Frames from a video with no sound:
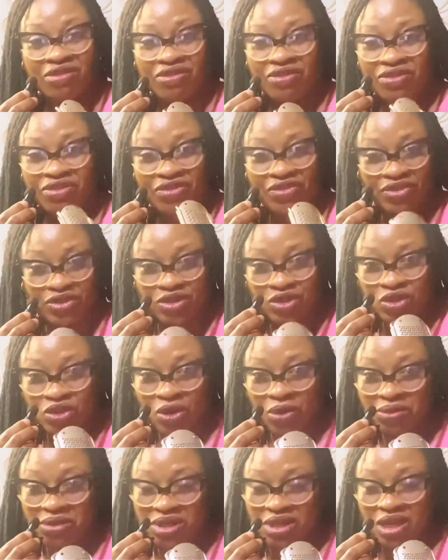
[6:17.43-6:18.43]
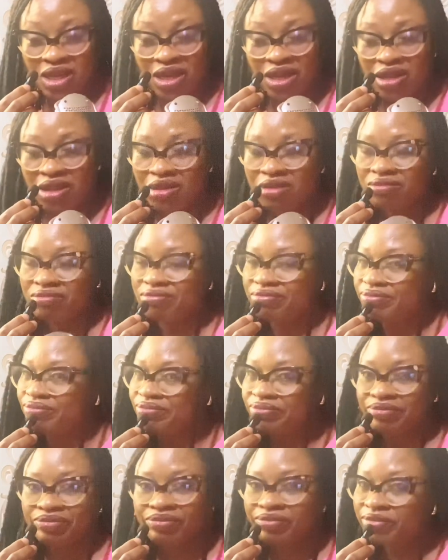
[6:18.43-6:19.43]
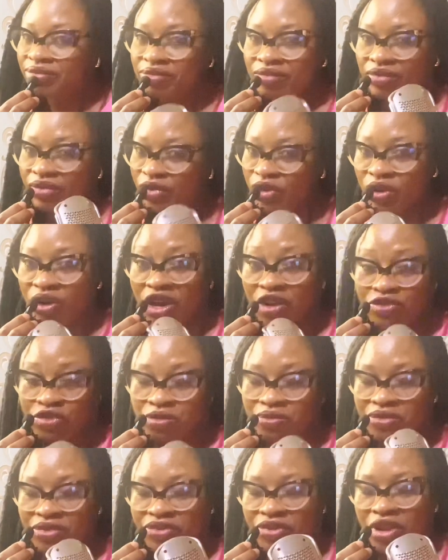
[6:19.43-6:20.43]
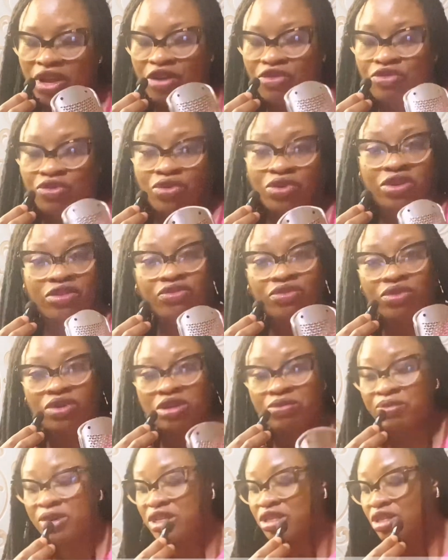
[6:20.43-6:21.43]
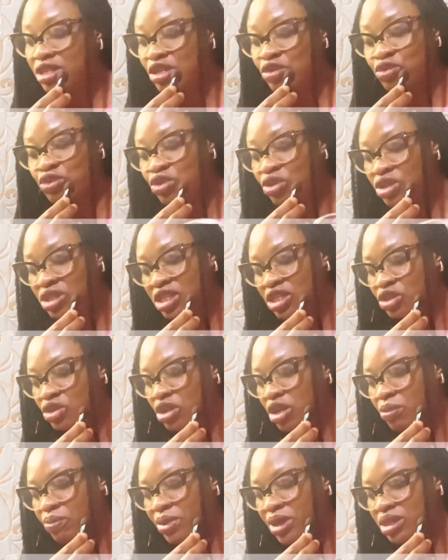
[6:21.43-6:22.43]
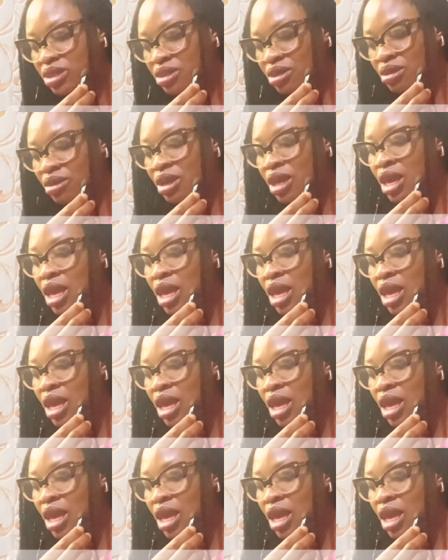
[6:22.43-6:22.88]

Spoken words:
soft skin, you have to be careful. If not, the person, it will just injure the person.